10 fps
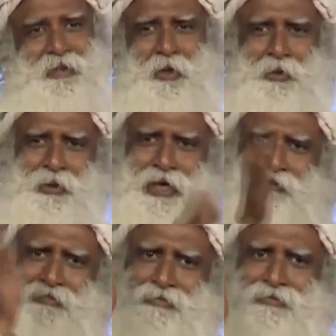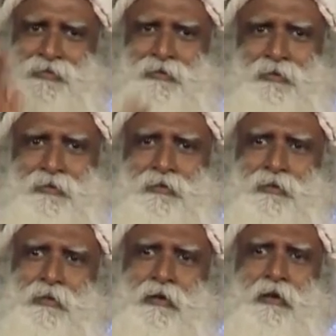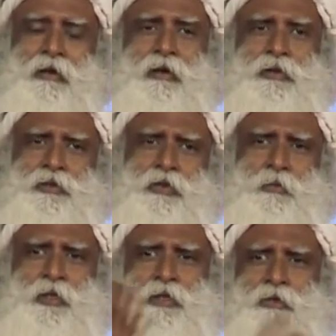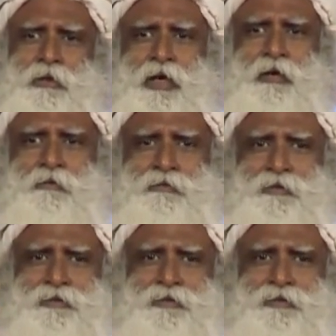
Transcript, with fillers: Are you life? Yes. Show me that you're life.